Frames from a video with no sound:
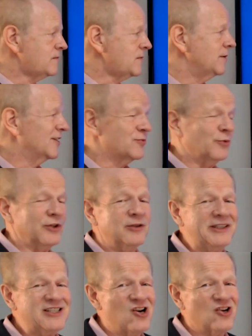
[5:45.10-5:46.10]
because we're going to
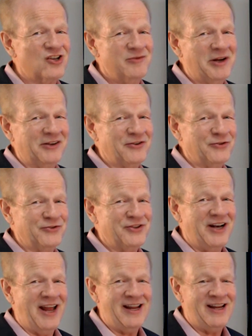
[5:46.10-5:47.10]
be talking about you
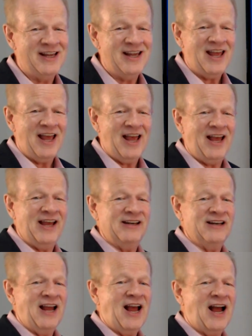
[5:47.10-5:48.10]
today
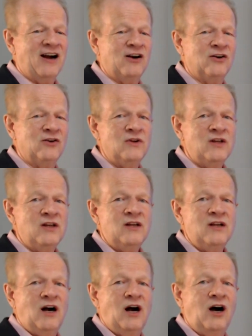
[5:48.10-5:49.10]
and how
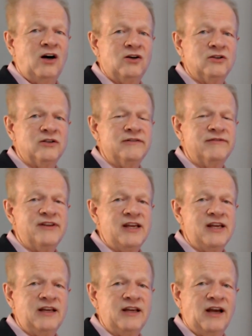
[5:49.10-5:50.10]
all of
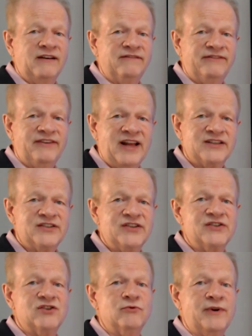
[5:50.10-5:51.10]
the
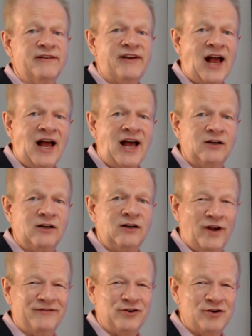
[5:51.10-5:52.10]
advances that we have had in
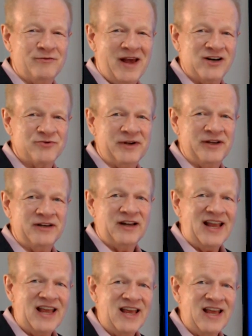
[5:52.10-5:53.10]
revenue management
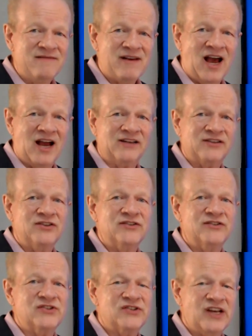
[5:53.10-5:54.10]
impact
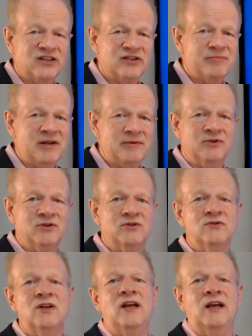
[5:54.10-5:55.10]

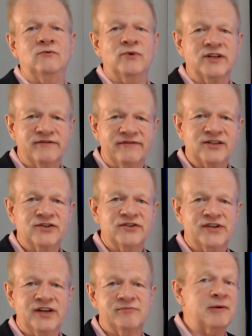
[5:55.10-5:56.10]
salespeople and reservation
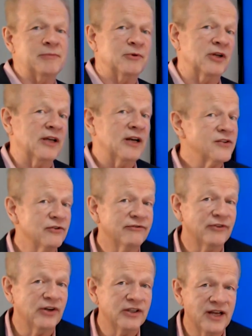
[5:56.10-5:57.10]
salespeople, and also
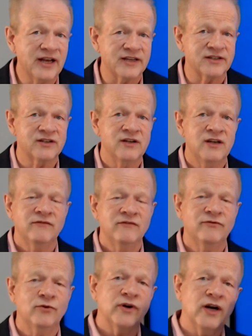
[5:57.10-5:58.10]
front desk
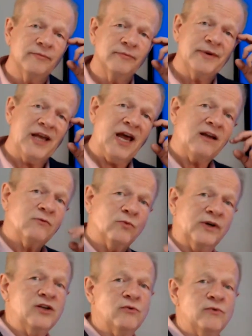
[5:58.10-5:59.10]
for LBA
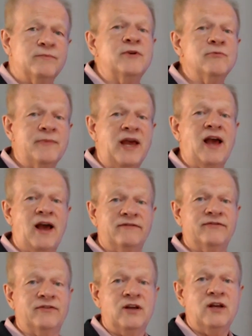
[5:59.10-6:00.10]
when you may
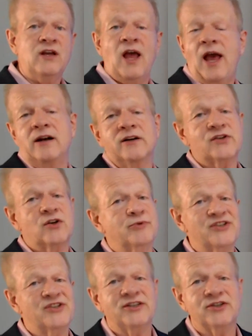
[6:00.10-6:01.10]
have, and also
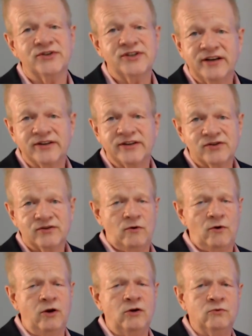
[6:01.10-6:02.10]
Prestige hotels
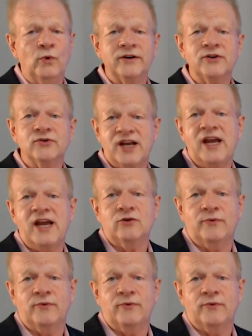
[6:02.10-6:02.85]
where you take